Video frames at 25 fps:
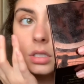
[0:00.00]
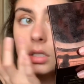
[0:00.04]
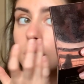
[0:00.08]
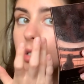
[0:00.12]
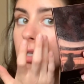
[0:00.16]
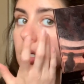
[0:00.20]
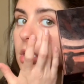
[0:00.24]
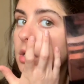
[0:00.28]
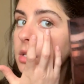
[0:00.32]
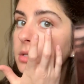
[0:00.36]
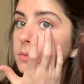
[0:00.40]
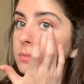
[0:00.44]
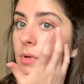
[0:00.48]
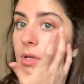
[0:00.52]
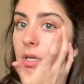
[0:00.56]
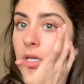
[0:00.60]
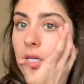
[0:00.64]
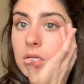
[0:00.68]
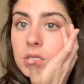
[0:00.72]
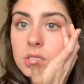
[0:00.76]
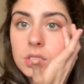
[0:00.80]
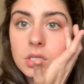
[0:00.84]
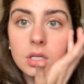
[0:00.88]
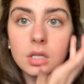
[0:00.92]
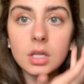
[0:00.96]
Just
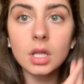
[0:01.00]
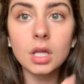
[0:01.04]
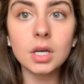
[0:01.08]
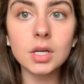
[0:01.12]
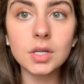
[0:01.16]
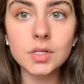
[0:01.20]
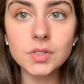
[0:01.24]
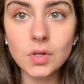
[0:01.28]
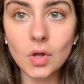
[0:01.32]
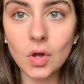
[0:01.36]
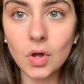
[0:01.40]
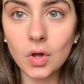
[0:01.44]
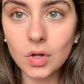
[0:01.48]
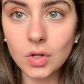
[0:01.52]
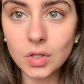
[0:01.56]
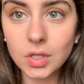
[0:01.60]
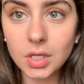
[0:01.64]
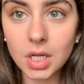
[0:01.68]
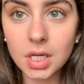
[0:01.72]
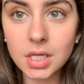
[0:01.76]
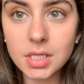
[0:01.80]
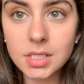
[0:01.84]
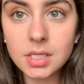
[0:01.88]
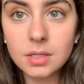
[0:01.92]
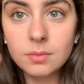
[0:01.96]
making sure that is all
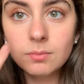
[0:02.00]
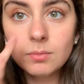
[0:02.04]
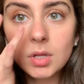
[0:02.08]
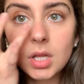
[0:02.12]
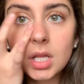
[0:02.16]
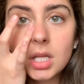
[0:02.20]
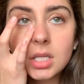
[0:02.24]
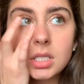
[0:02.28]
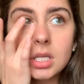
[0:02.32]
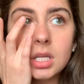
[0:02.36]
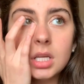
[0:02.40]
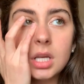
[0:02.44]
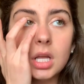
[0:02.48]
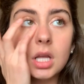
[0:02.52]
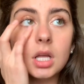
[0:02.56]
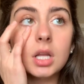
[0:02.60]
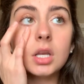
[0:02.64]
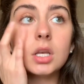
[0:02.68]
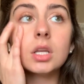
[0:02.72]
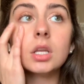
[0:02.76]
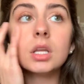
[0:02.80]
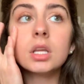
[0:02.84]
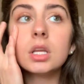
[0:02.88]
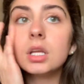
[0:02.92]
nice and blended in.